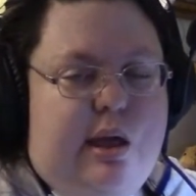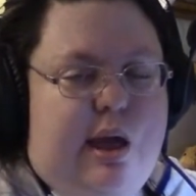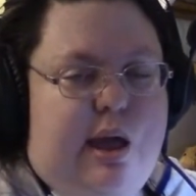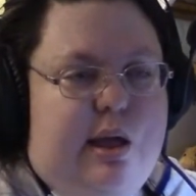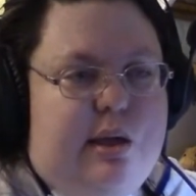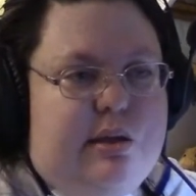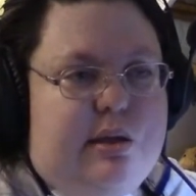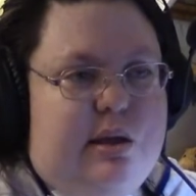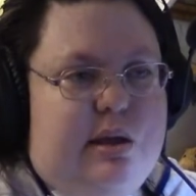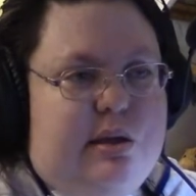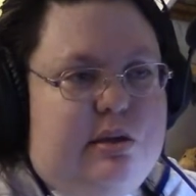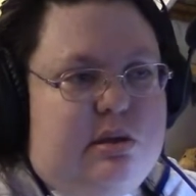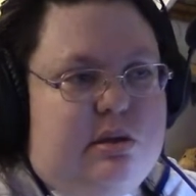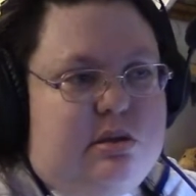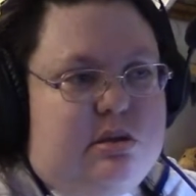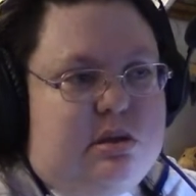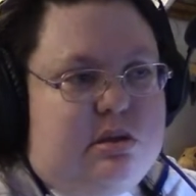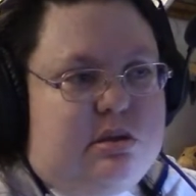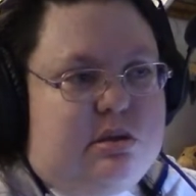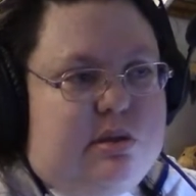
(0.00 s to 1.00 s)
And then
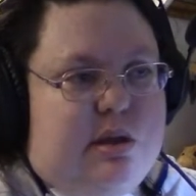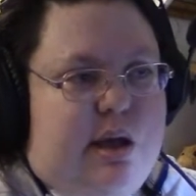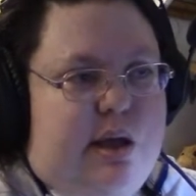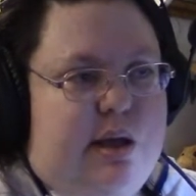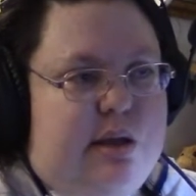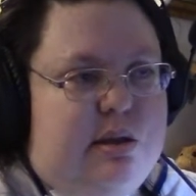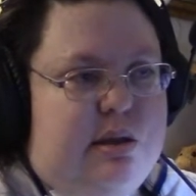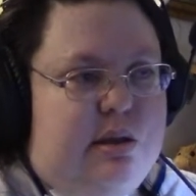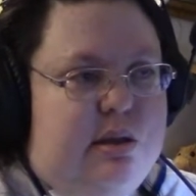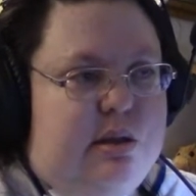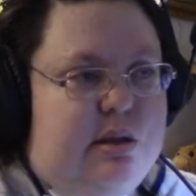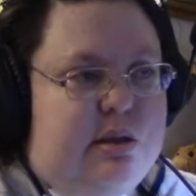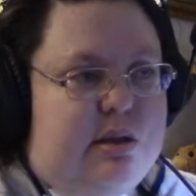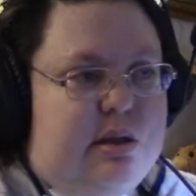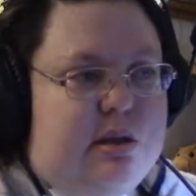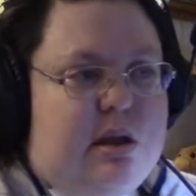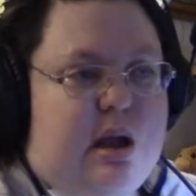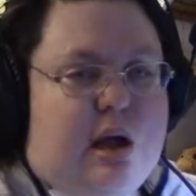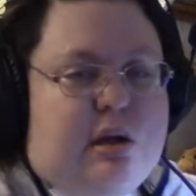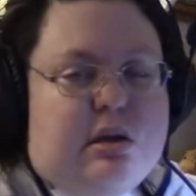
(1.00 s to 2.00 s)

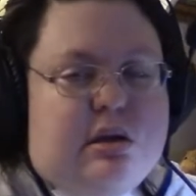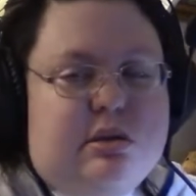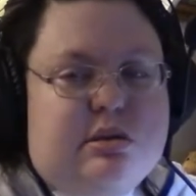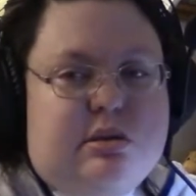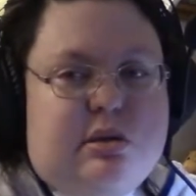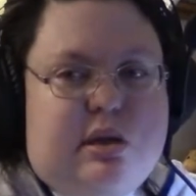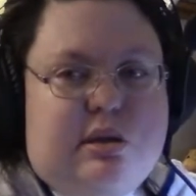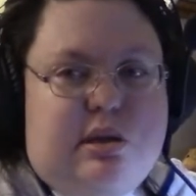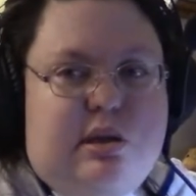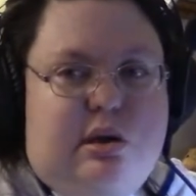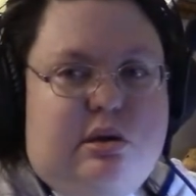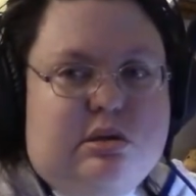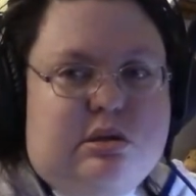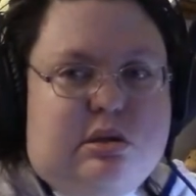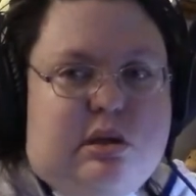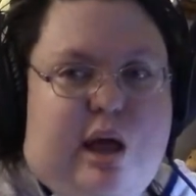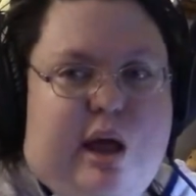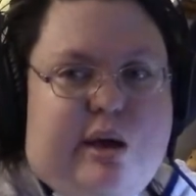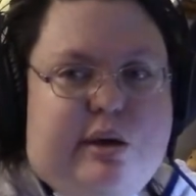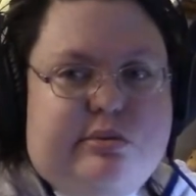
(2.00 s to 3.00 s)
the doctor said, no,
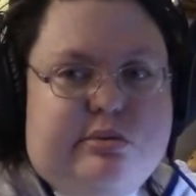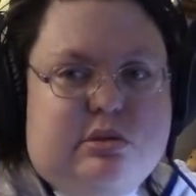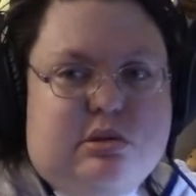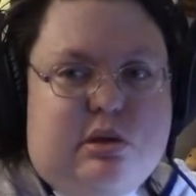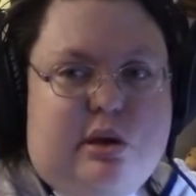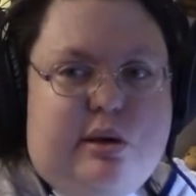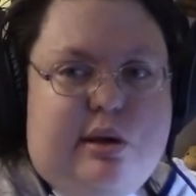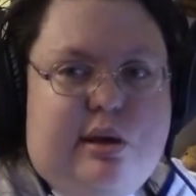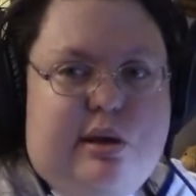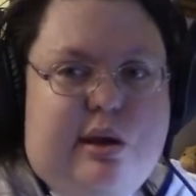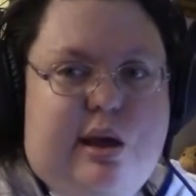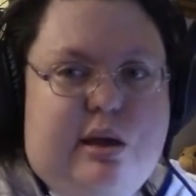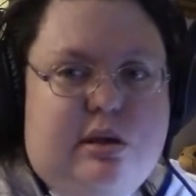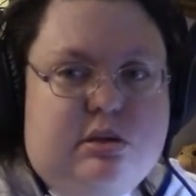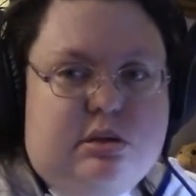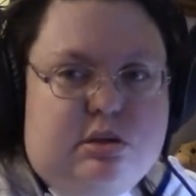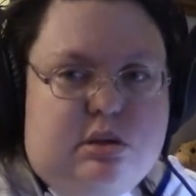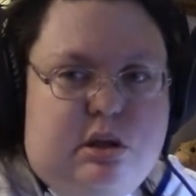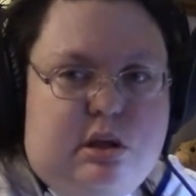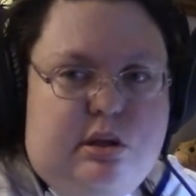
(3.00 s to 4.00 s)
it's lack of
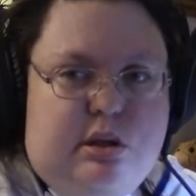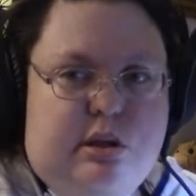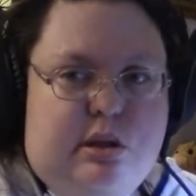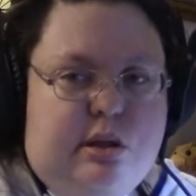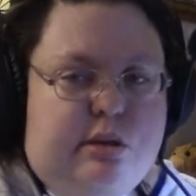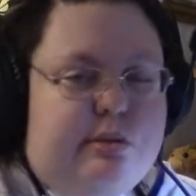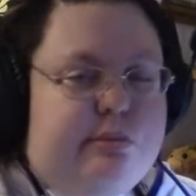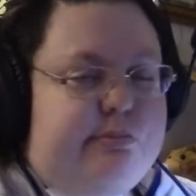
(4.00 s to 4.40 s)
circulation.